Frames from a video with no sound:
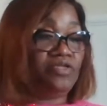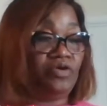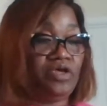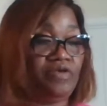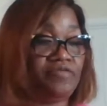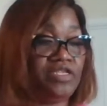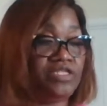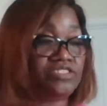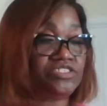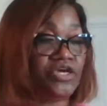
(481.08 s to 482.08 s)
Even
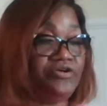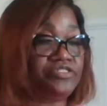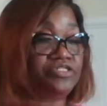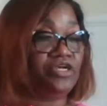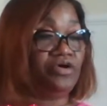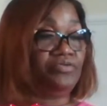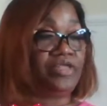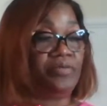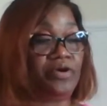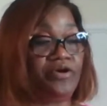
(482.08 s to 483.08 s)
in the church, they
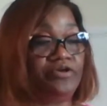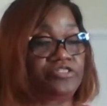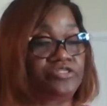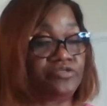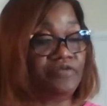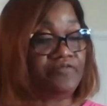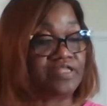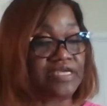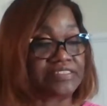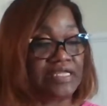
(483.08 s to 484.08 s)
will hurt you,
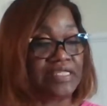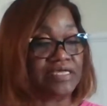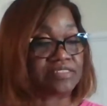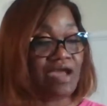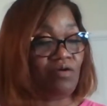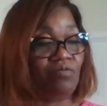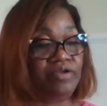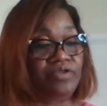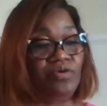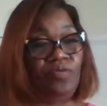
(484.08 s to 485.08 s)
different things like that. So I
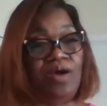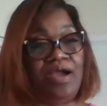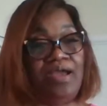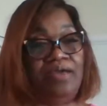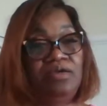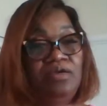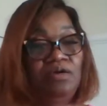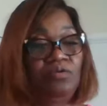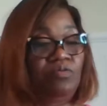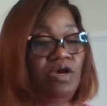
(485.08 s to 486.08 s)
wondered
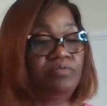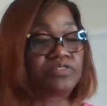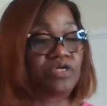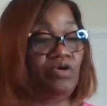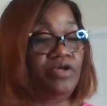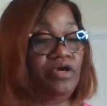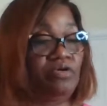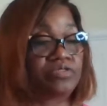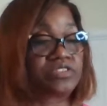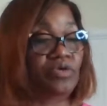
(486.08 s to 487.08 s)
what was going
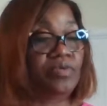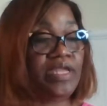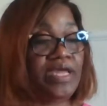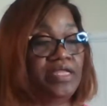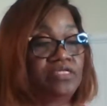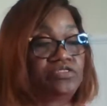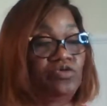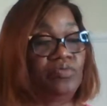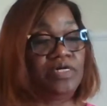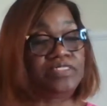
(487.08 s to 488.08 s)
on. So what I had to
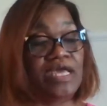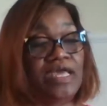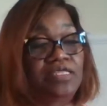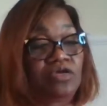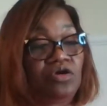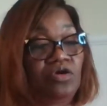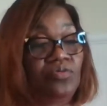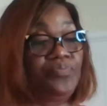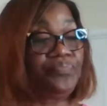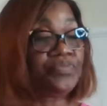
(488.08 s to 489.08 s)
do was I had to
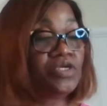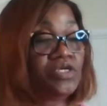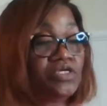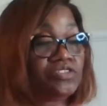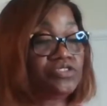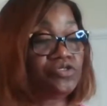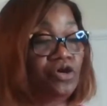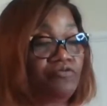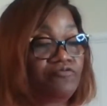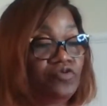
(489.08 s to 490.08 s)
go to
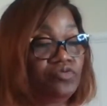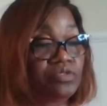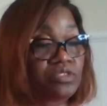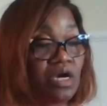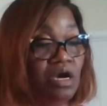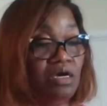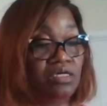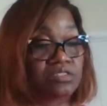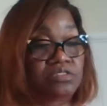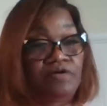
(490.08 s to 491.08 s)
the root
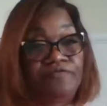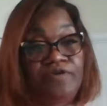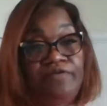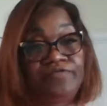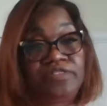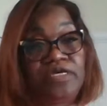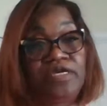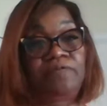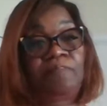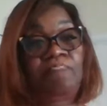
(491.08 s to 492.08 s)
cause of
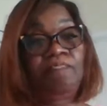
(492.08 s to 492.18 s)
everything.